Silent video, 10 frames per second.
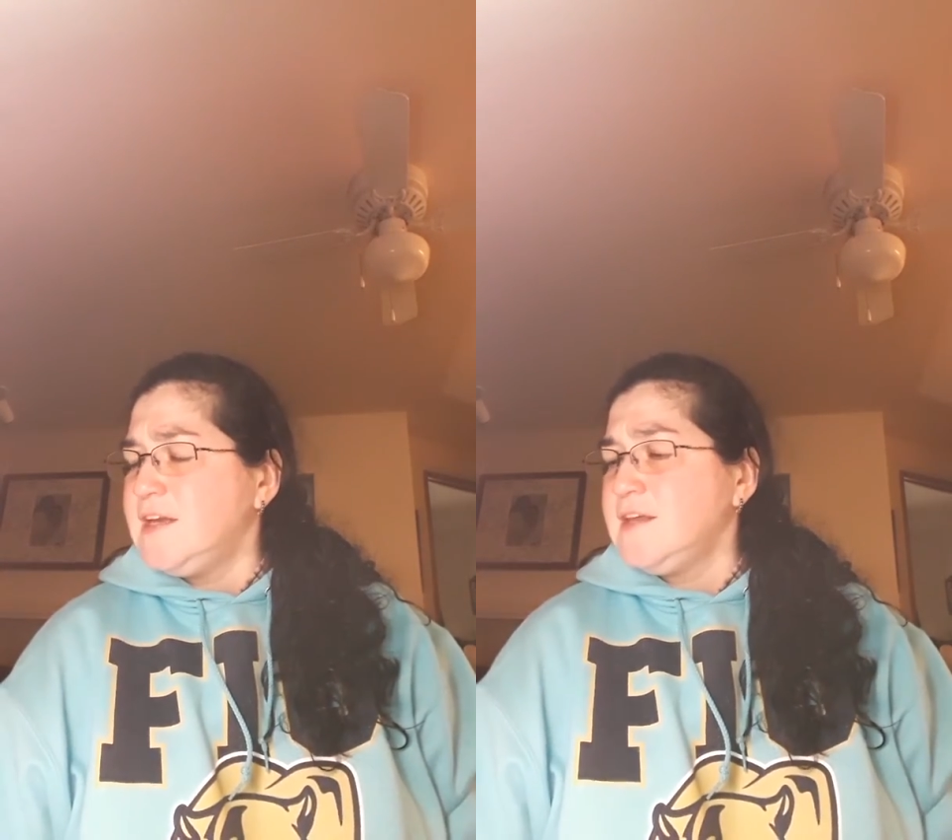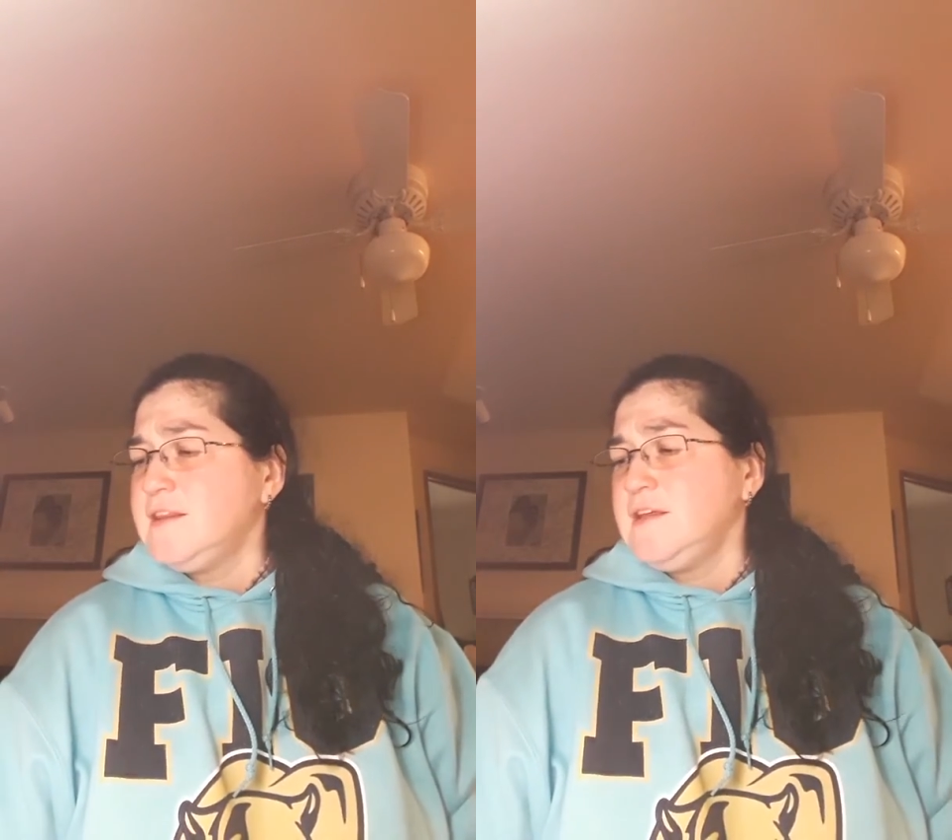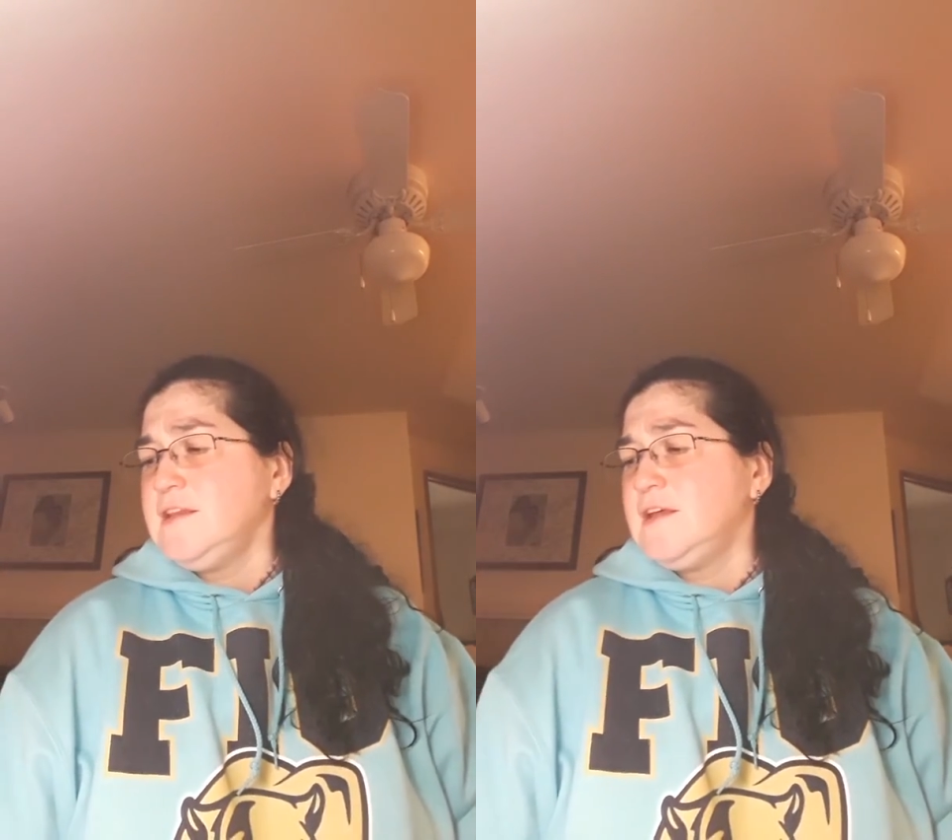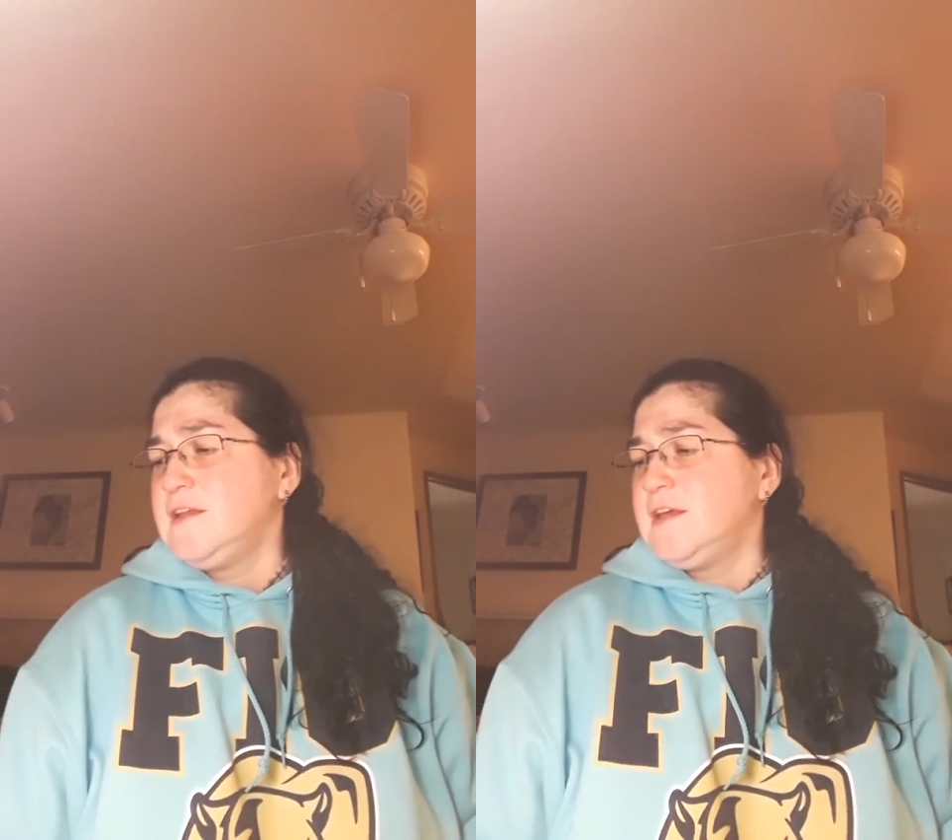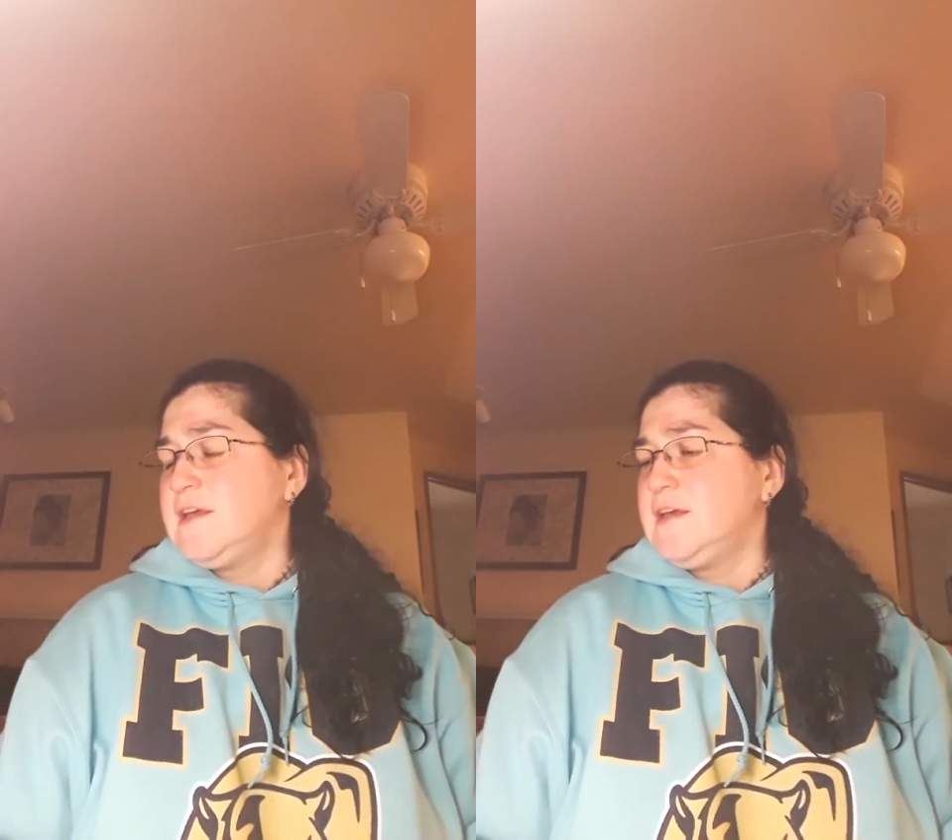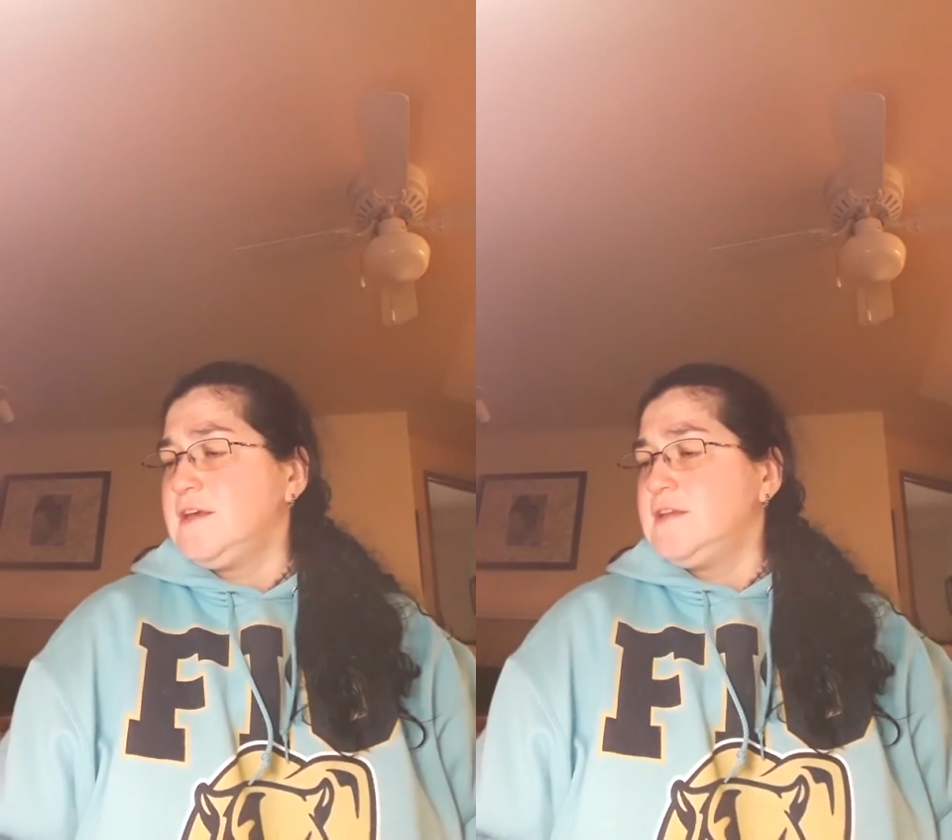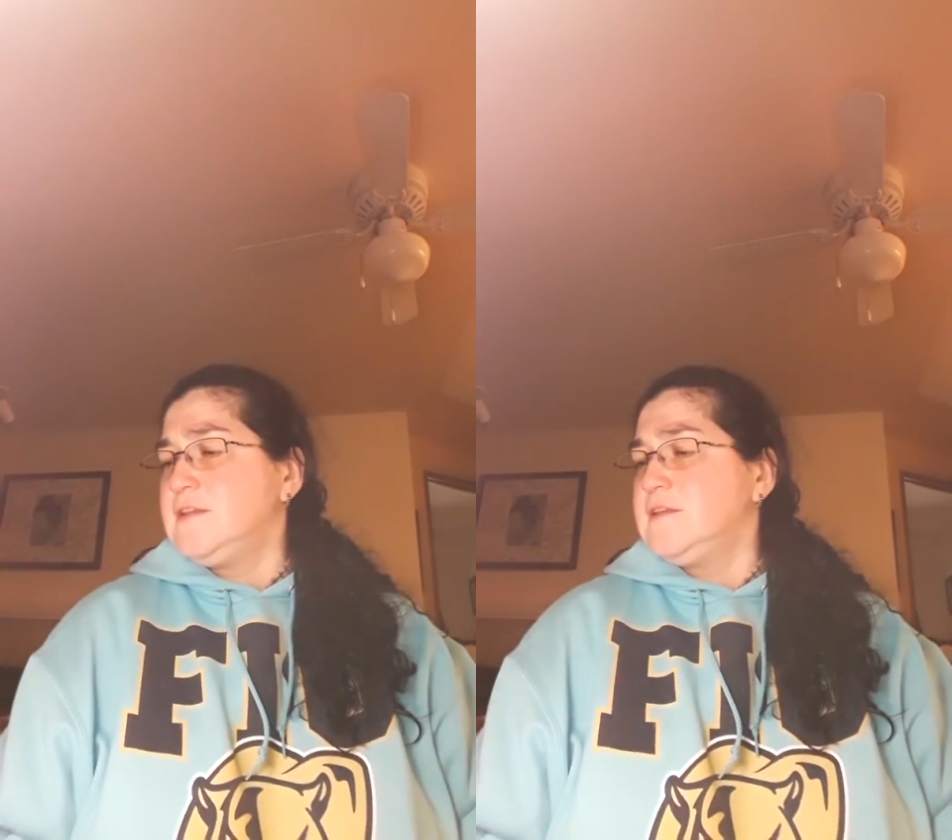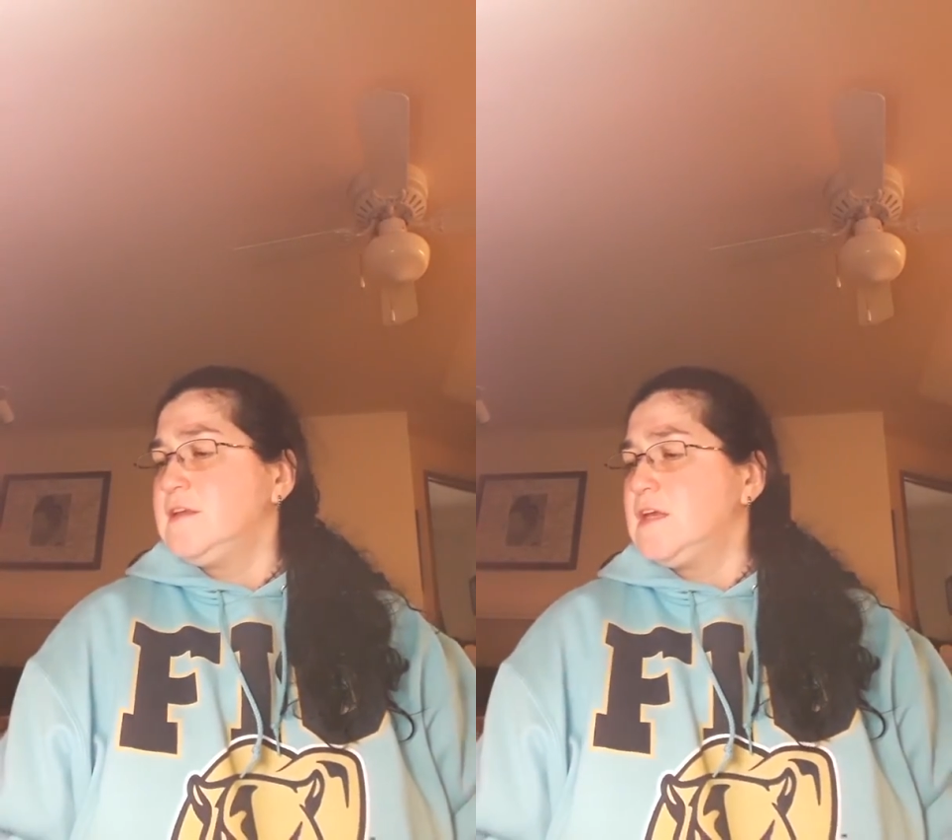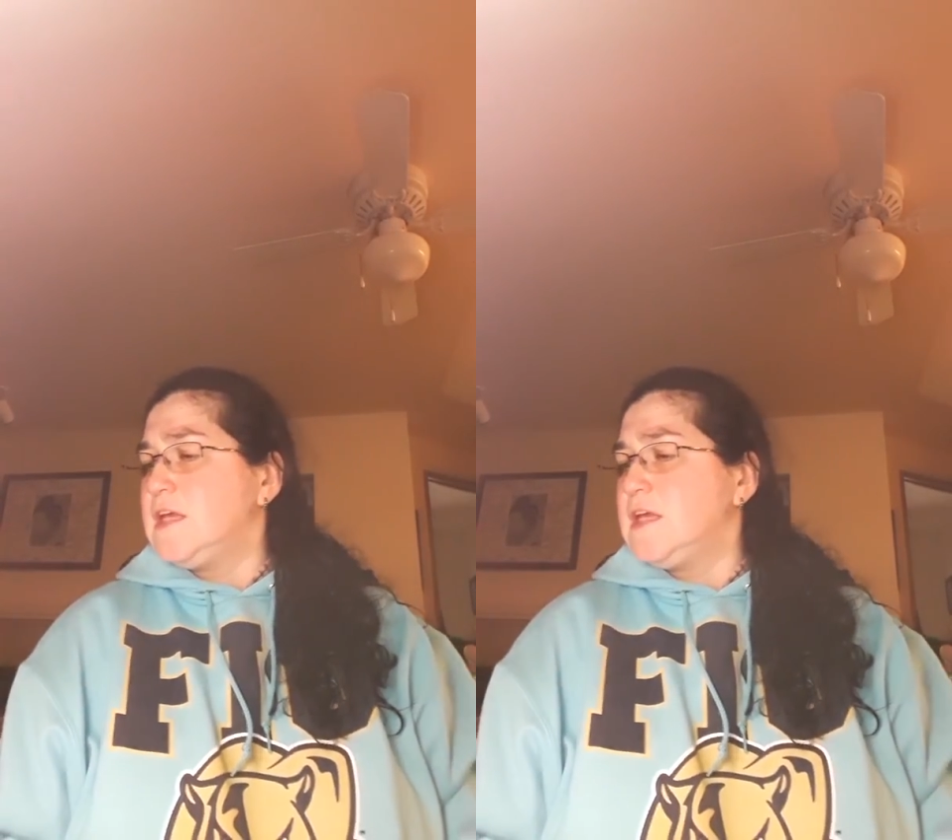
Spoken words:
I think that I can